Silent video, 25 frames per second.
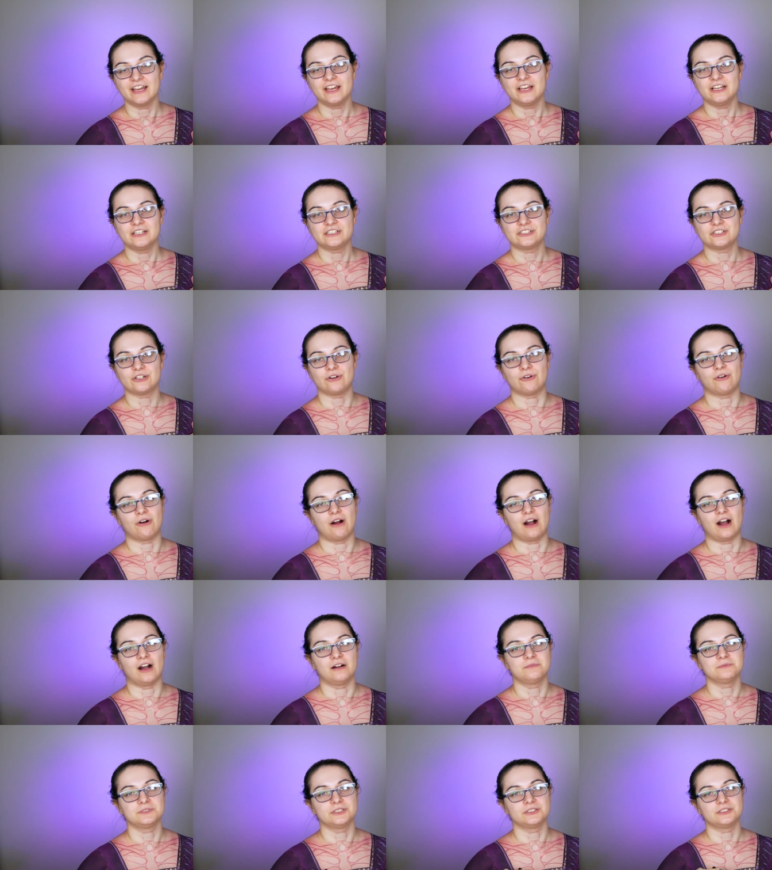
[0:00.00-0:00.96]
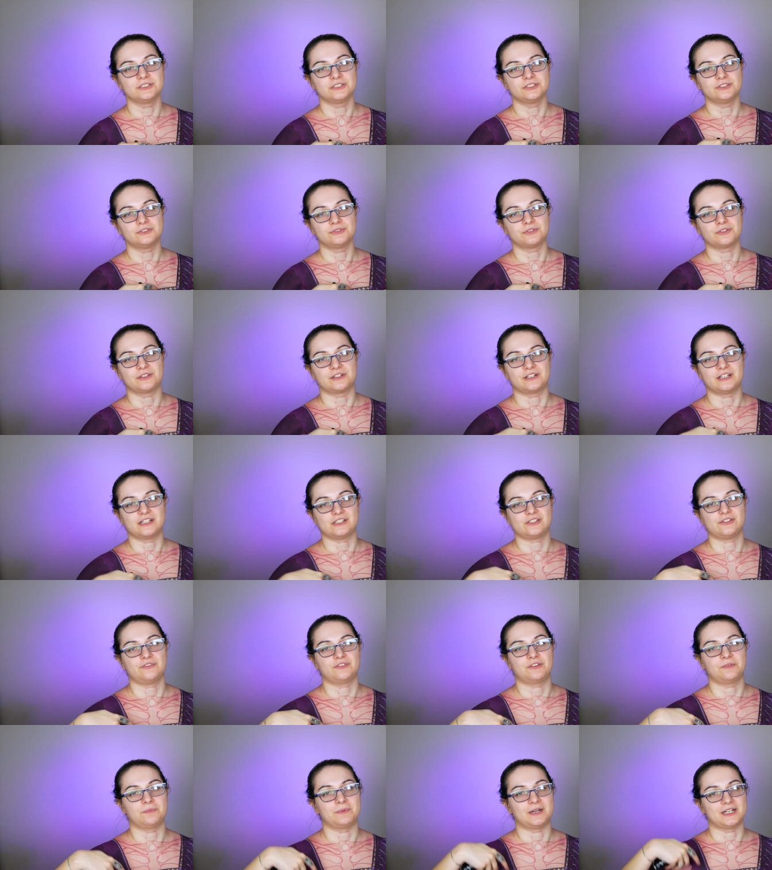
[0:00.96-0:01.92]
So I'm gonna do the rest
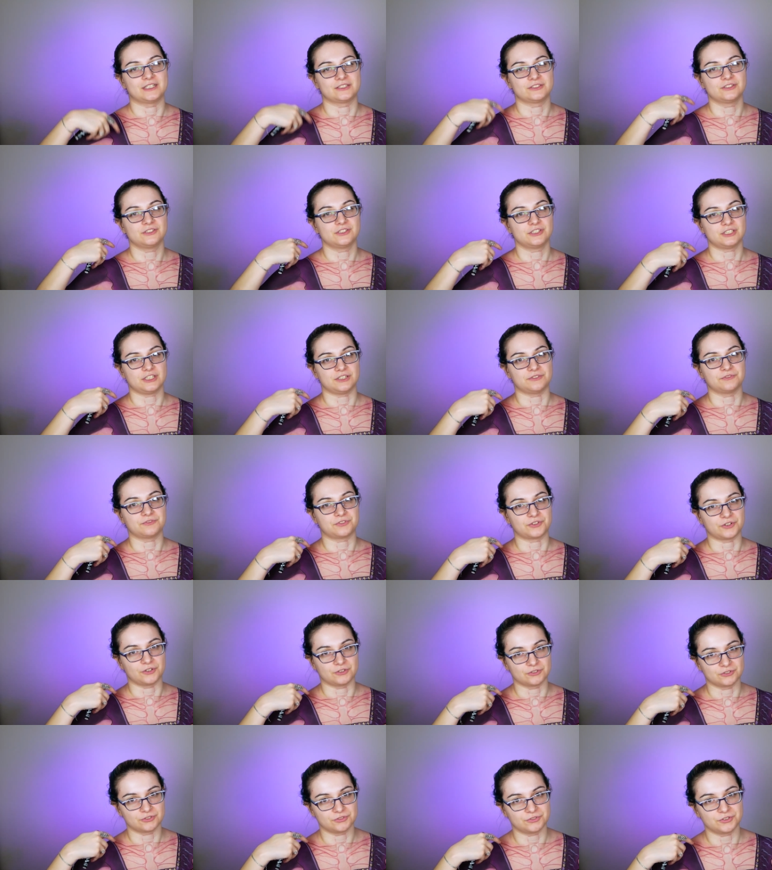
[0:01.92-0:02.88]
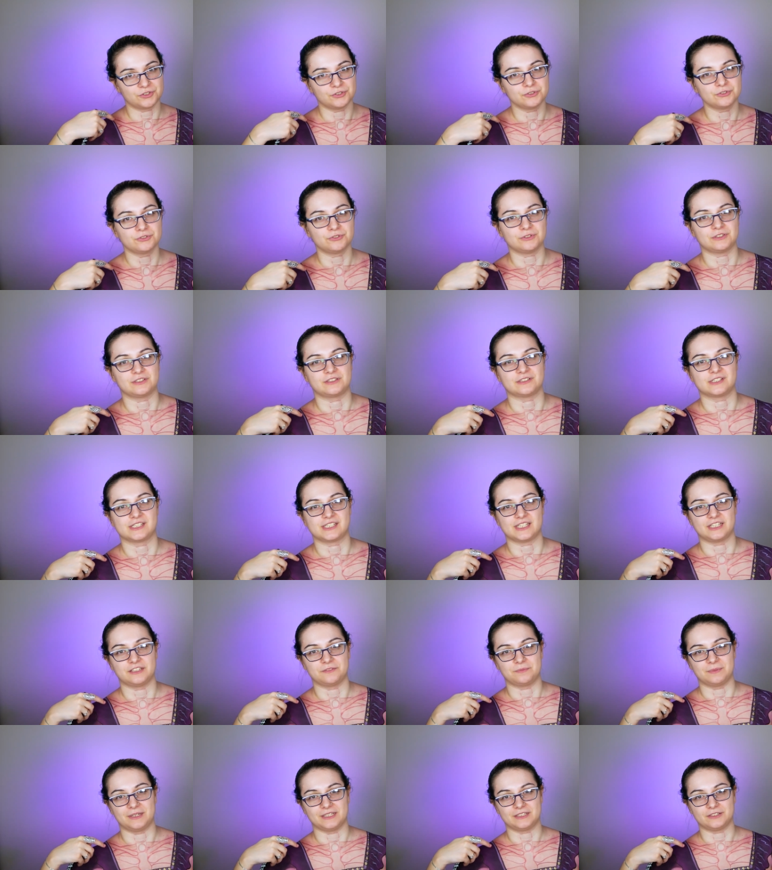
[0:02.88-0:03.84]
of the buttons in front of you to
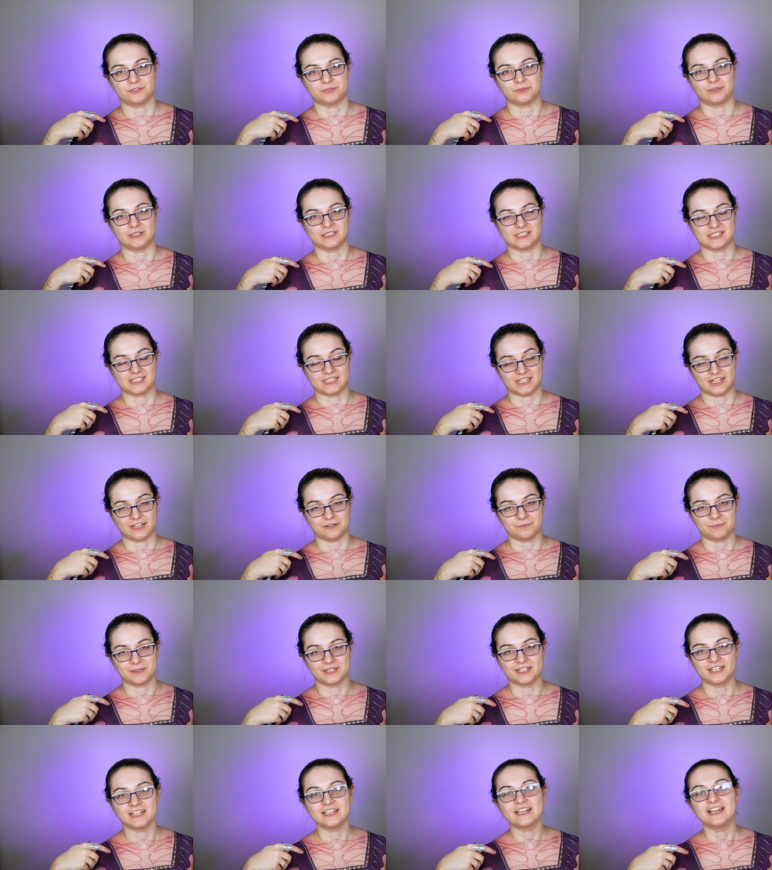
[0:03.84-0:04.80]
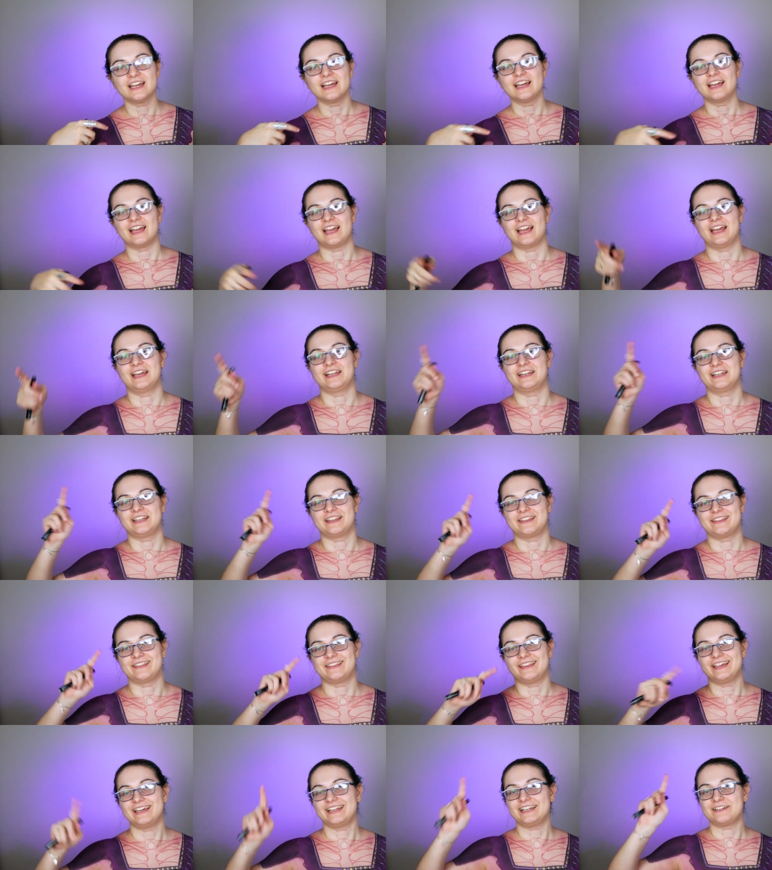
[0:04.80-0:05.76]
understand better what's happening, and
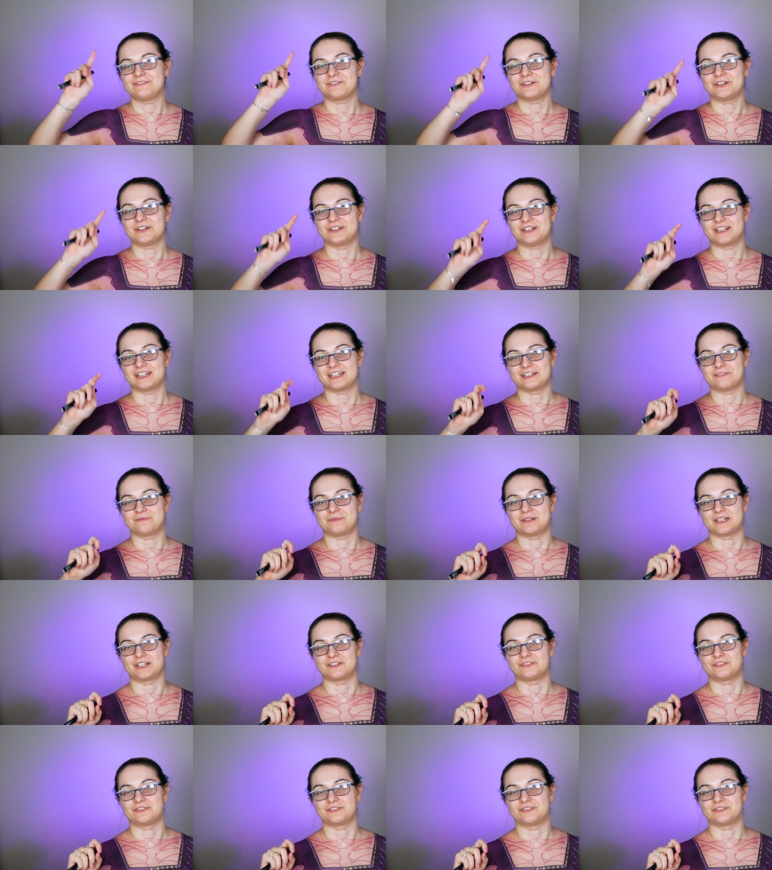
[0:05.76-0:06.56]
then I'm gonna come back